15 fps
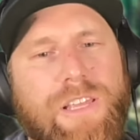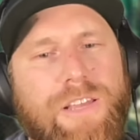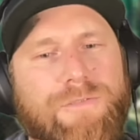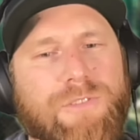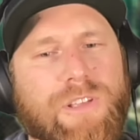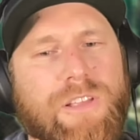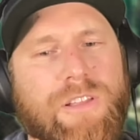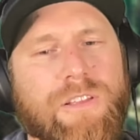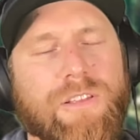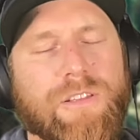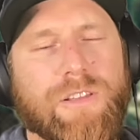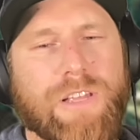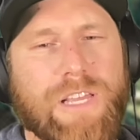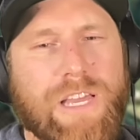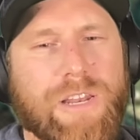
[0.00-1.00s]
if they
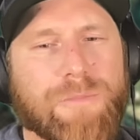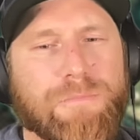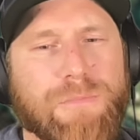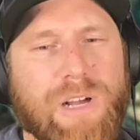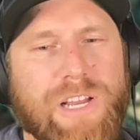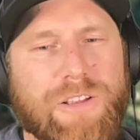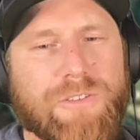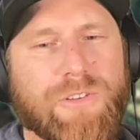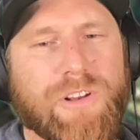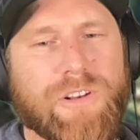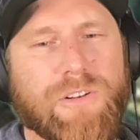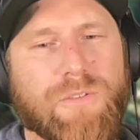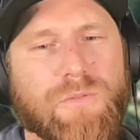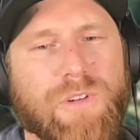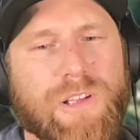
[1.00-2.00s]
kind of
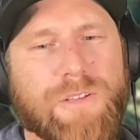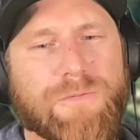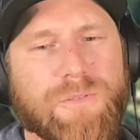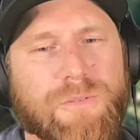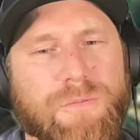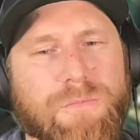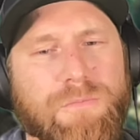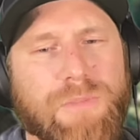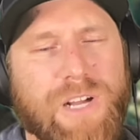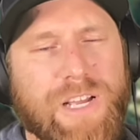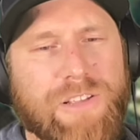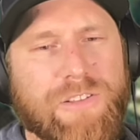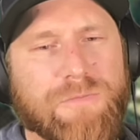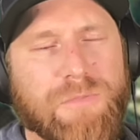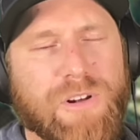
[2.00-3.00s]
migrated away from
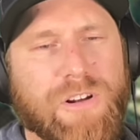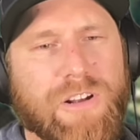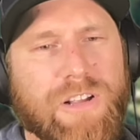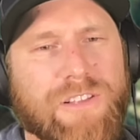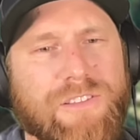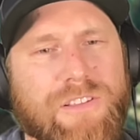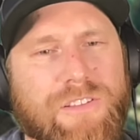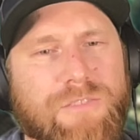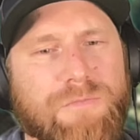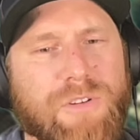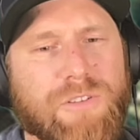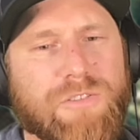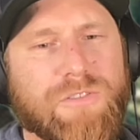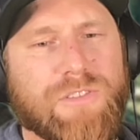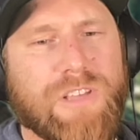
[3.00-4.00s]
PySpark and these
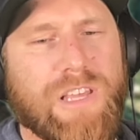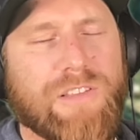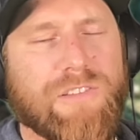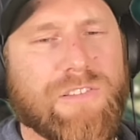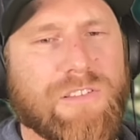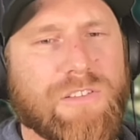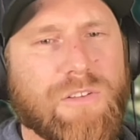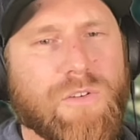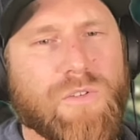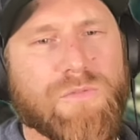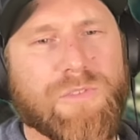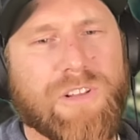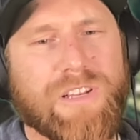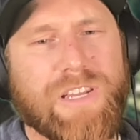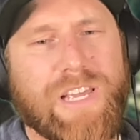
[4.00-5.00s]
small use cases and
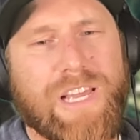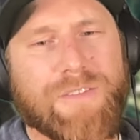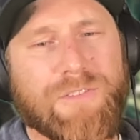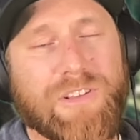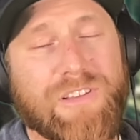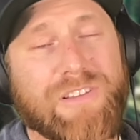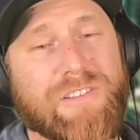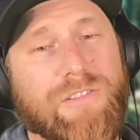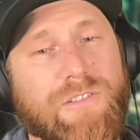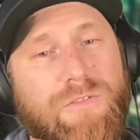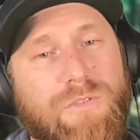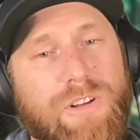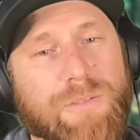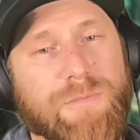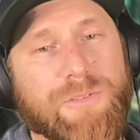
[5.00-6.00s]
over to Daft, because this is
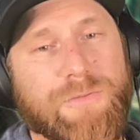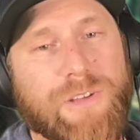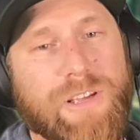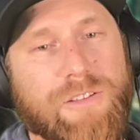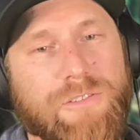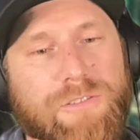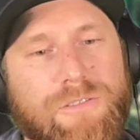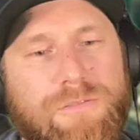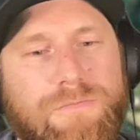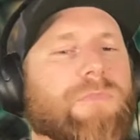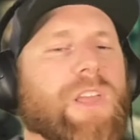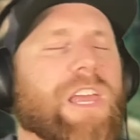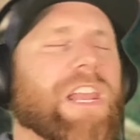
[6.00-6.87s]
quite a bit faster.